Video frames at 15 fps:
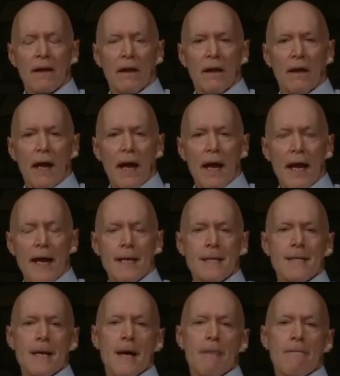And
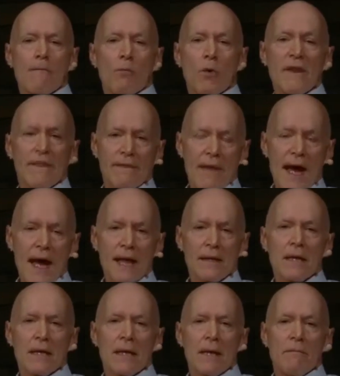with that,
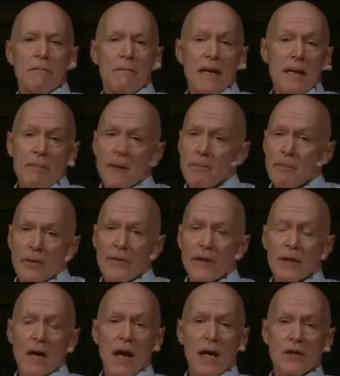many people then
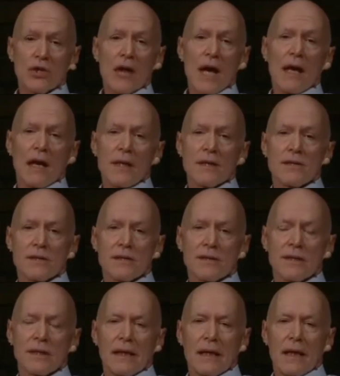got jealous,
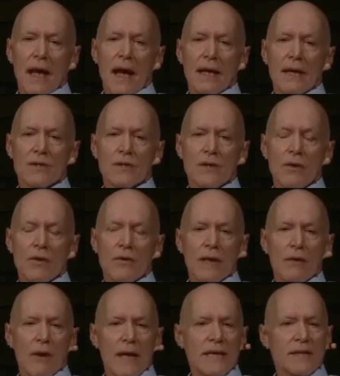and so they
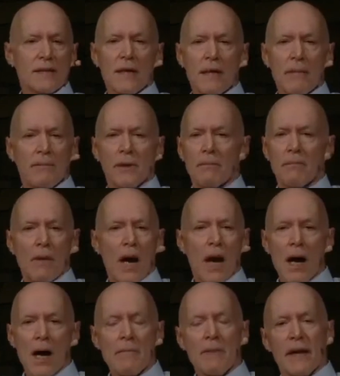raised up a
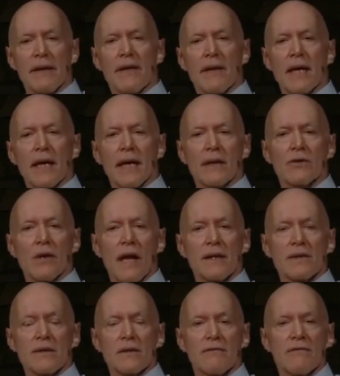mob, and they tried
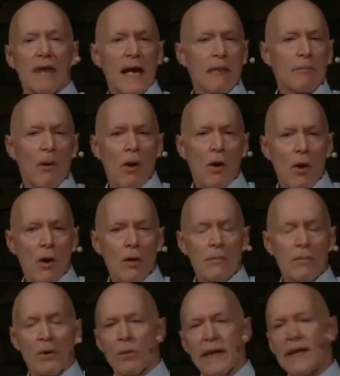to find Paul, but
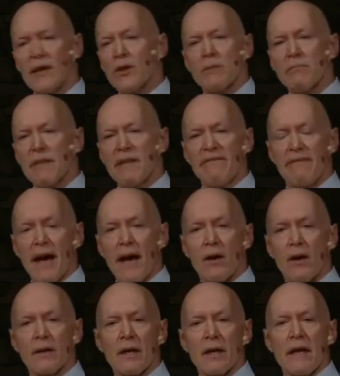when he couldn't be found,
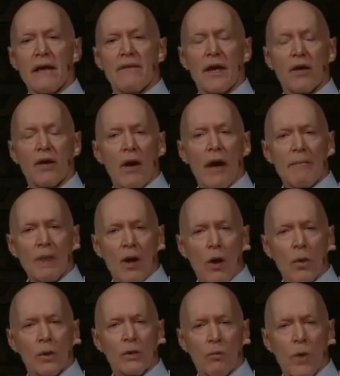they grabbed a hold
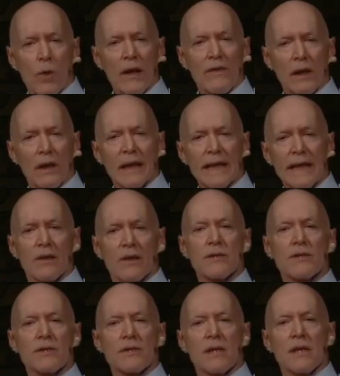of one of the
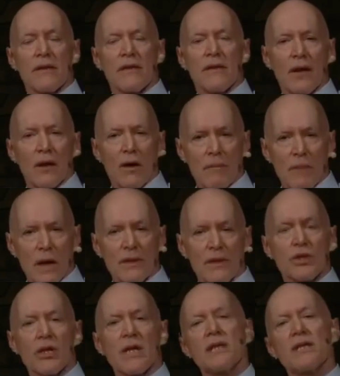leaders there among the
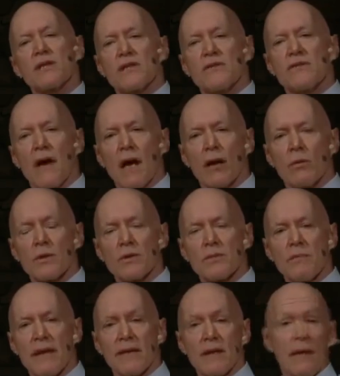Jesus followers by
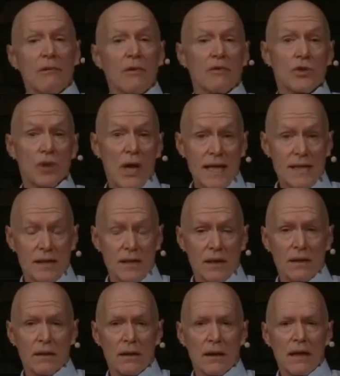the name of Jason,
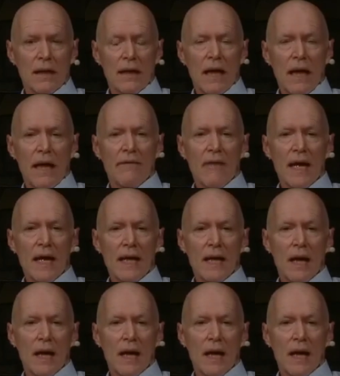and they